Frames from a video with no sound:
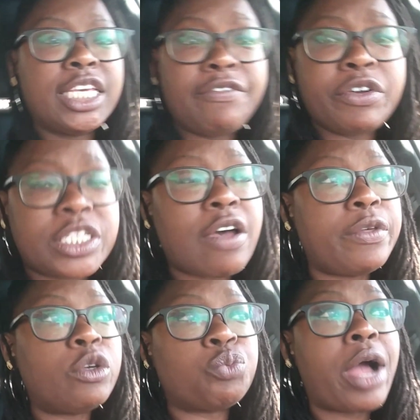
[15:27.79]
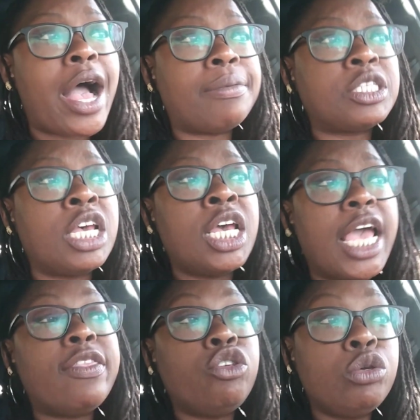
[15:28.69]
Give yourself those props,
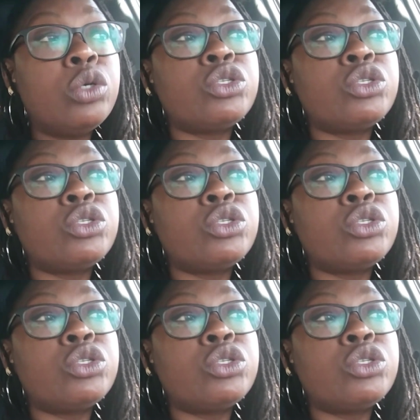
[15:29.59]
and then use